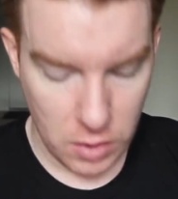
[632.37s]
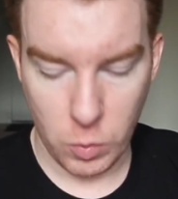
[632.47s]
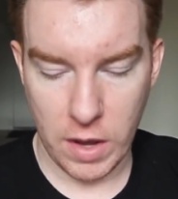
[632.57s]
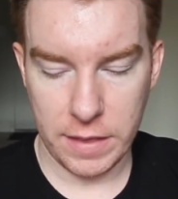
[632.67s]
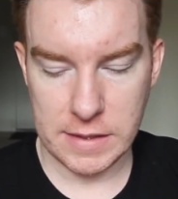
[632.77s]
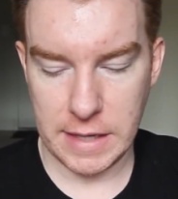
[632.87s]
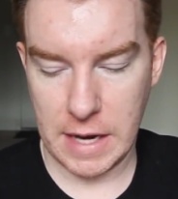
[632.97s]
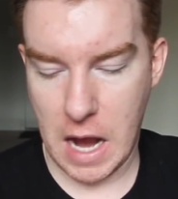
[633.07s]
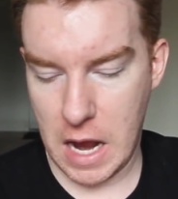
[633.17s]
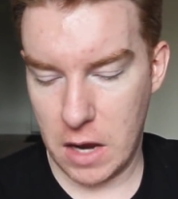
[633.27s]
one of the things I
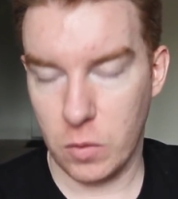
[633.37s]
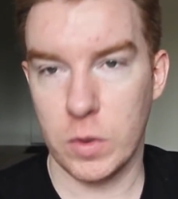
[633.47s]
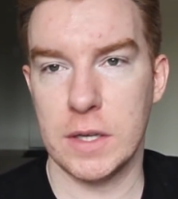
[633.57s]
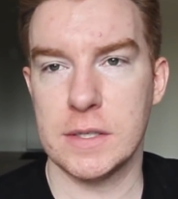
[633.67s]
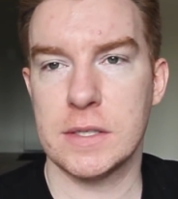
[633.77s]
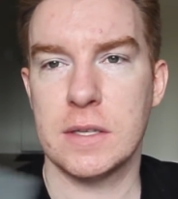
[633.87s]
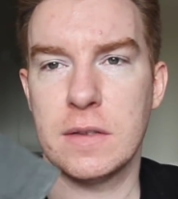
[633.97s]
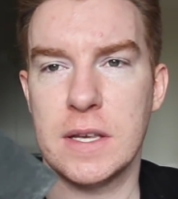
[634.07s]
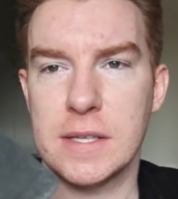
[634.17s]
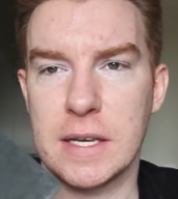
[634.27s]
got was
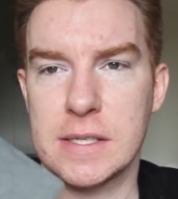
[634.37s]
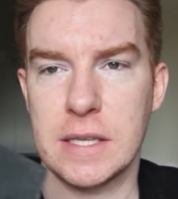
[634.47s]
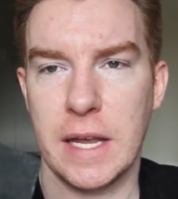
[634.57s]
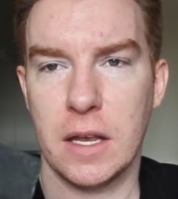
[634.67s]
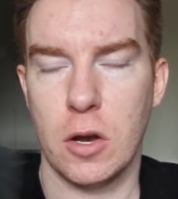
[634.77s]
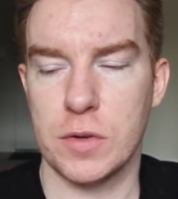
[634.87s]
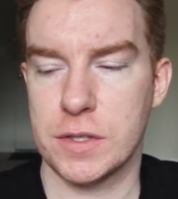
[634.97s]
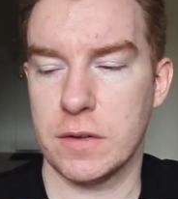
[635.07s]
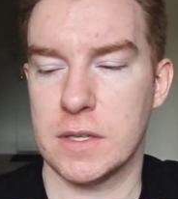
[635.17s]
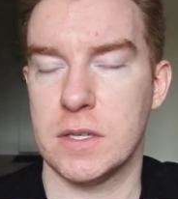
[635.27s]
these like slate
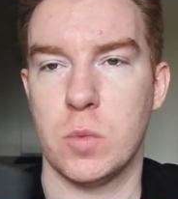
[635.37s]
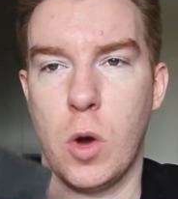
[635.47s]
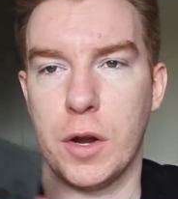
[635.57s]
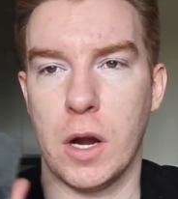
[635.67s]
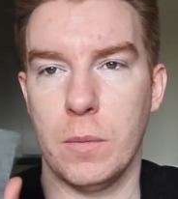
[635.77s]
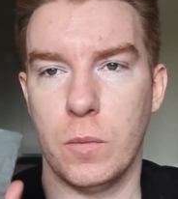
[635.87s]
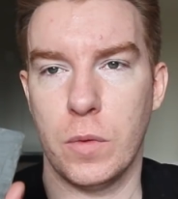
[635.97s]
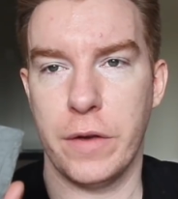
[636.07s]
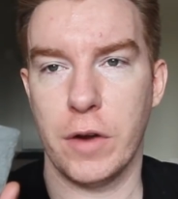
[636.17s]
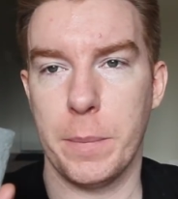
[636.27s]
coasters. This is water,
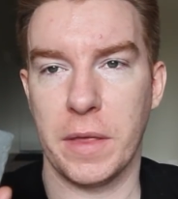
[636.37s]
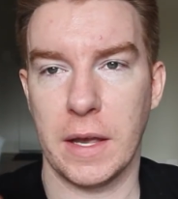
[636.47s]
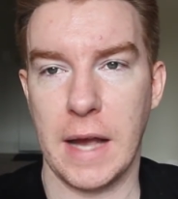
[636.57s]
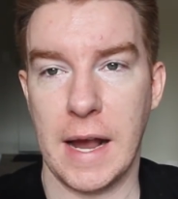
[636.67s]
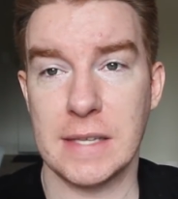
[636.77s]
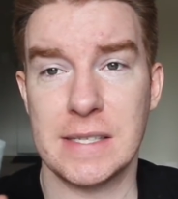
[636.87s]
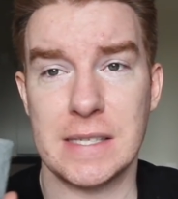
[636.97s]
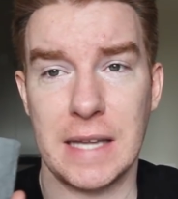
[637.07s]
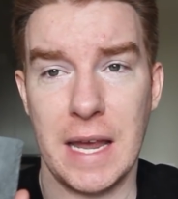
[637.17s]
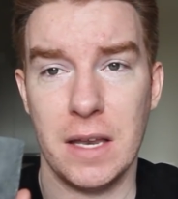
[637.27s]
whatever. But like I got
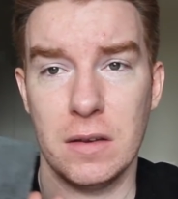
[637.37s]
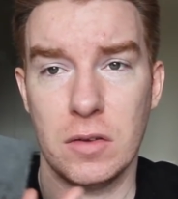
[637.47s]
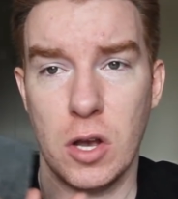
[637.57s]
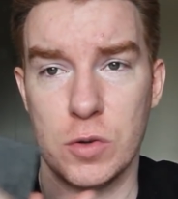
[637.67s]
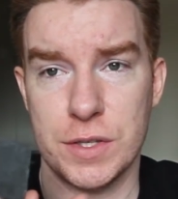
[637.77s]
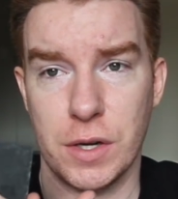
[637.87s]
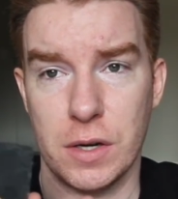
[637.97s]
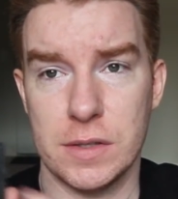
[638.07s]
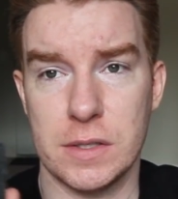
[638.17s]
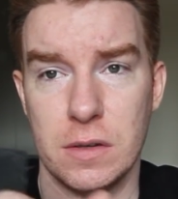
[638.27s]
slate
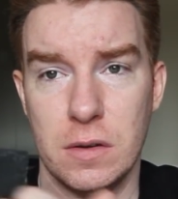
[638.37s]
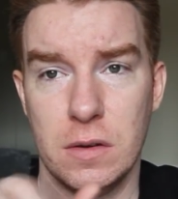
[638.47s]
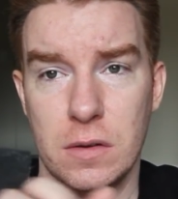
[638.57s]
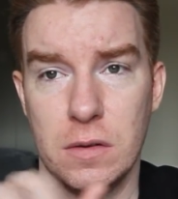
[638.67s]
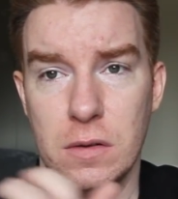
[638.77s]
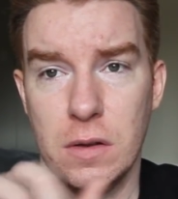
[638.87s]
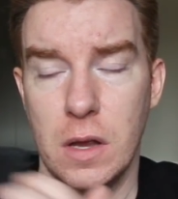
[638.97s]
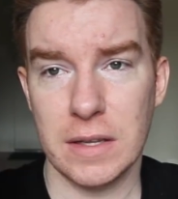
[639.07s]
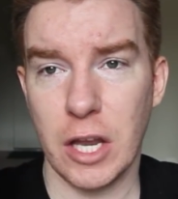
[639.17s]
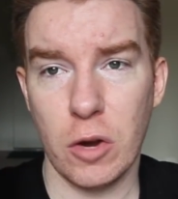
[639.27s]
coasters.
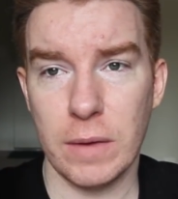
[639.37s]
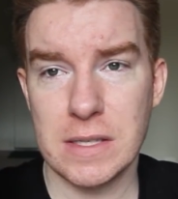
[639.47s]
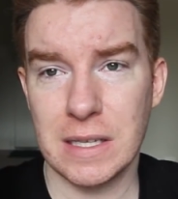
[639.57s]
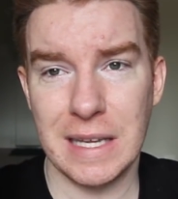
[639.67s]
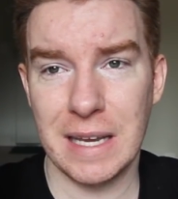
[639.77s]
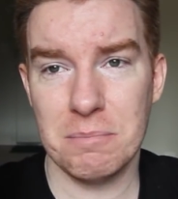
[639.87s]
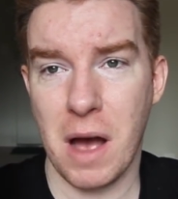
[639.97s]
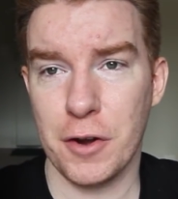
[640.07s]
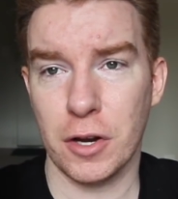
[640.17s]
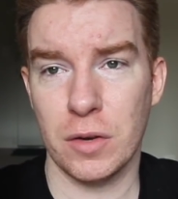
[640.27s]
You know, it's clean,
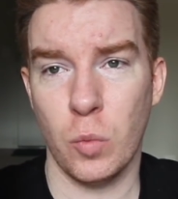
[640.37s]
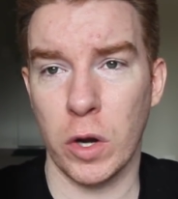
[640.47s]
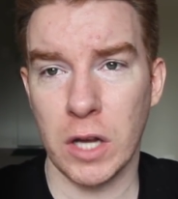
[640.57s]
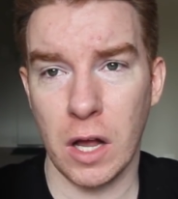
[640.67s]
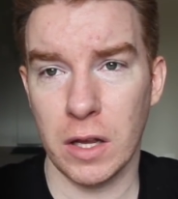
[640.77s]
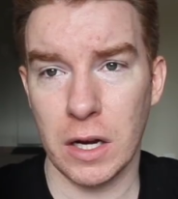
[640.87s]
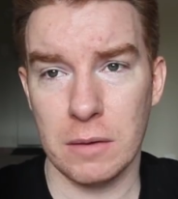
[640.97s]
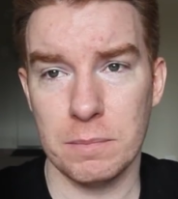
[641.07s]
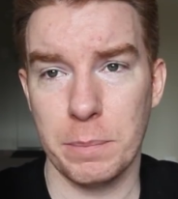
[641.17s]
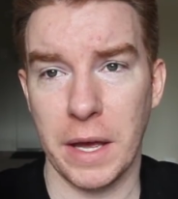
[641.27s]
modern, one
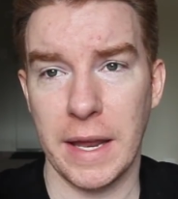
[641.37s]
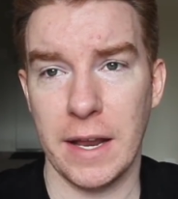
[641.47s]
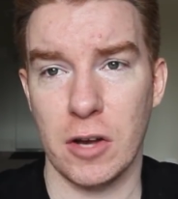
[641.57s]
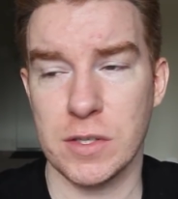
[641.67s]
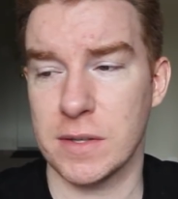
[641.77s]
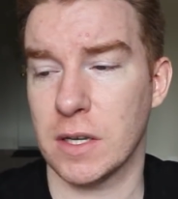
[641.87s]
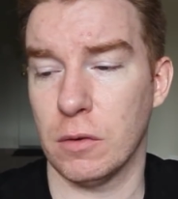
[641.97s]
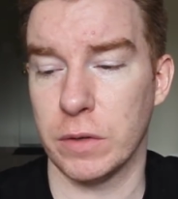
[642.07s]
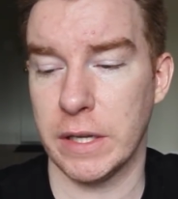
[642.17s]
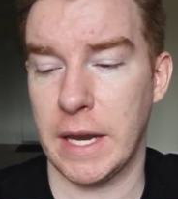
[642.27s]
color, but it also has like a
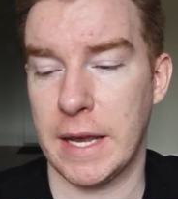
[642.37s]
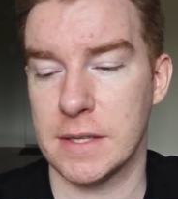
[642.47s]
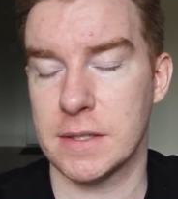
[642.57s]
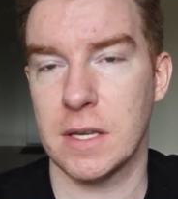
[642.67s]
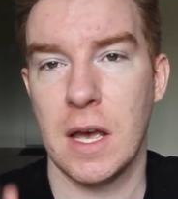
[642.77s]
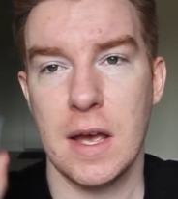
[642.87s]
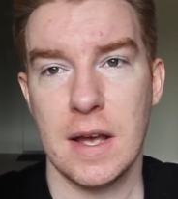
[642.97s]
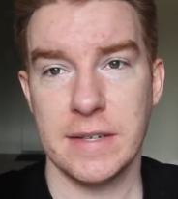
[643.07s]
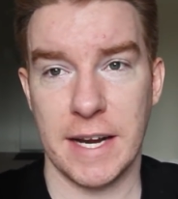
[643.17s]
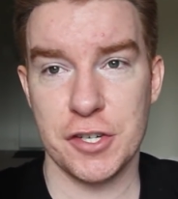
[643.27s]
really nice
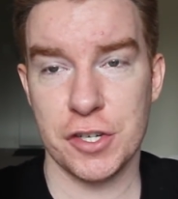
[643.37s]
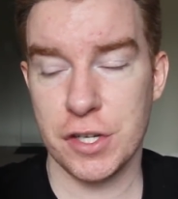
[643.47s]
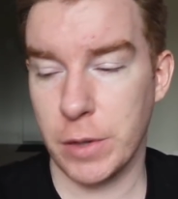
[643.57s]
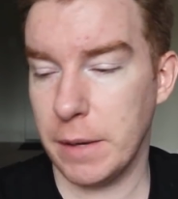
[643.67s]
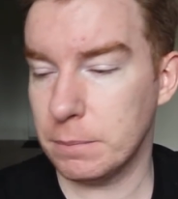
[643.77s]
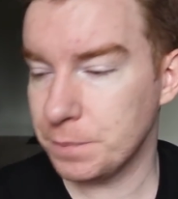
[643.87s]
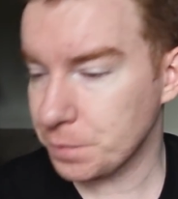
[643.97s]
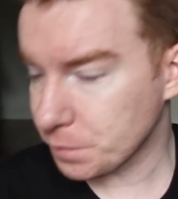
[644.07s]
texture to it.